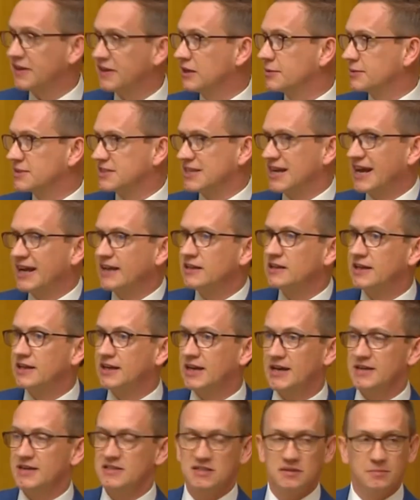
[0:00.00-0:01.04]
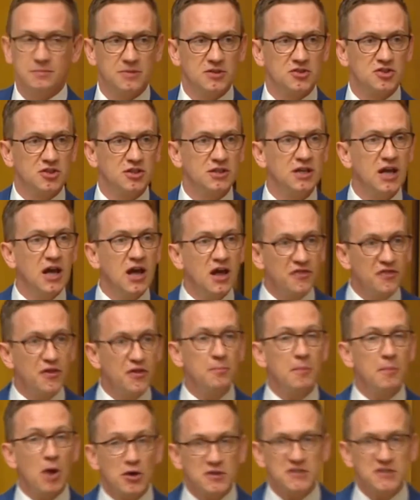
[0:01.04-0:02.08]
it was an Anglicare submission, the
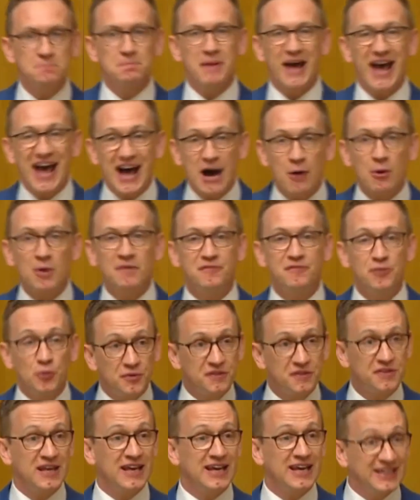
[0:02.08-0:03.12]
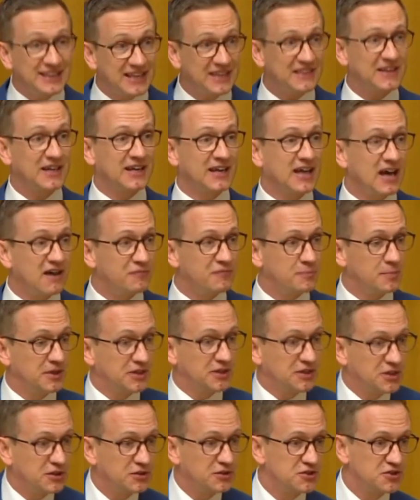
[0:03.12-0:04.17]
most powerful thing that the
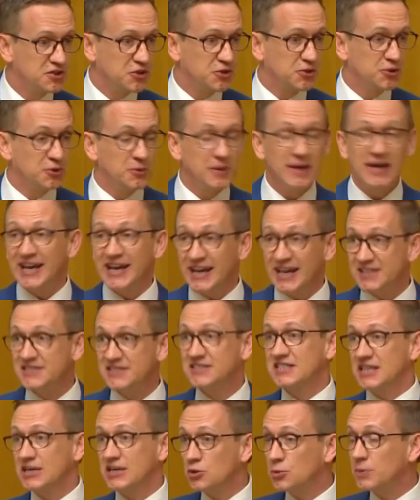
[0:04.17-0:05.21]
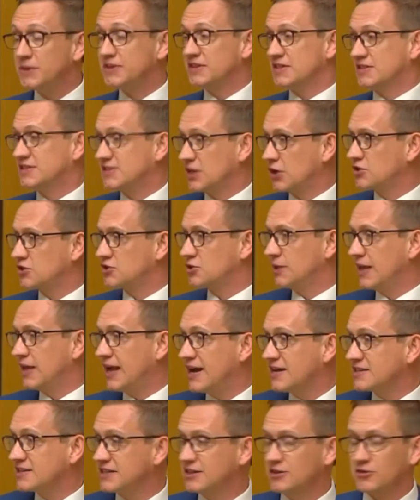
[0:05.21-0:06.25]
government can do is deal with the social
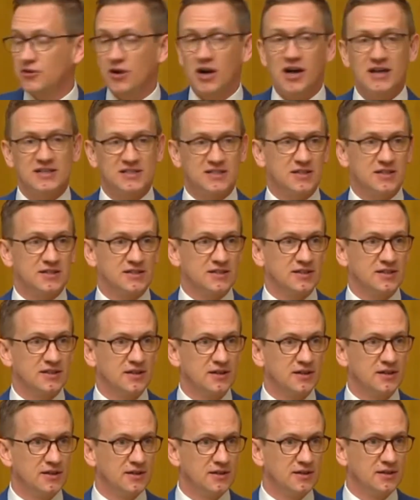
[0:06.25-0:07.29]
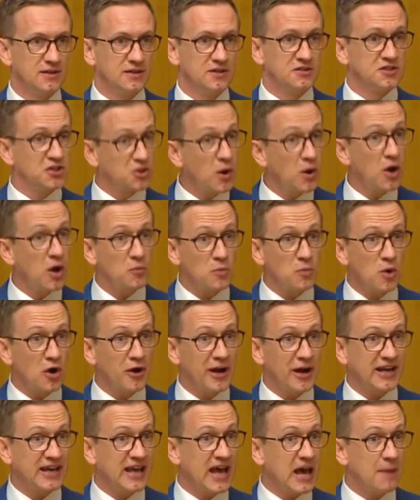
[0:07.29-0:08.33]
housing crisis. To quote
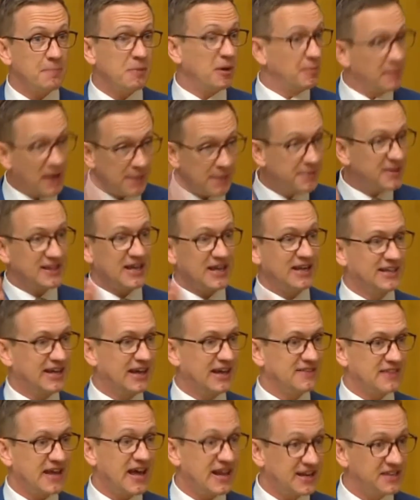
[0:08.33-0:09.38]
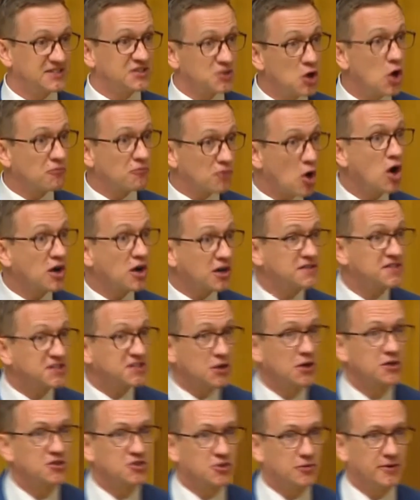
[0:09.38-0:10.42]
Warwick Capper, maybe they'd get that. It's not rocket
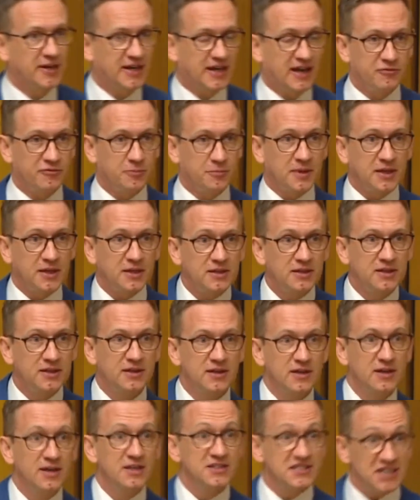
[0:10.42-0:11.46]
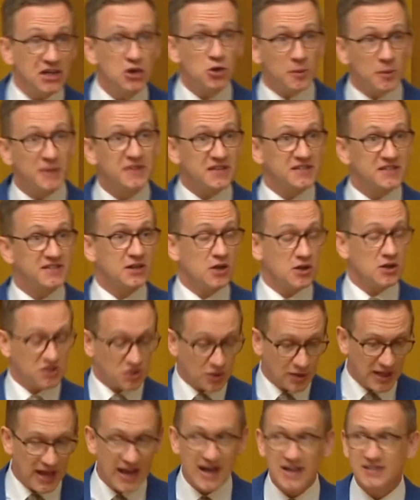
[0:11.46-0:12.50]
surgery, government. Deal with the
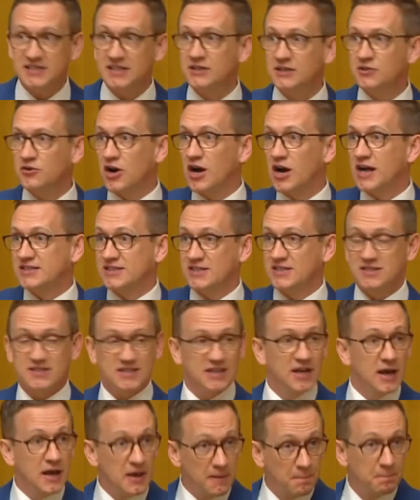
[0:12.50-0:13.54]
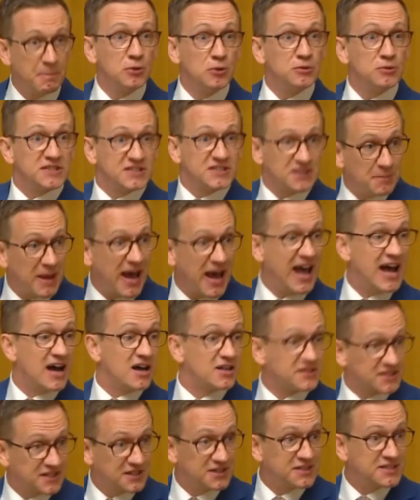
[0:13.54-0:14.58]
social housing crisis. Build some
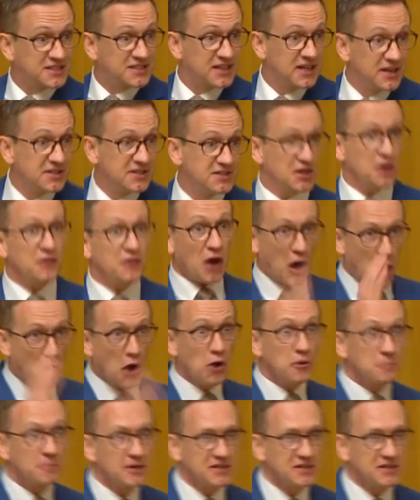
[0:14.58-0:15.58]
houses so the homeless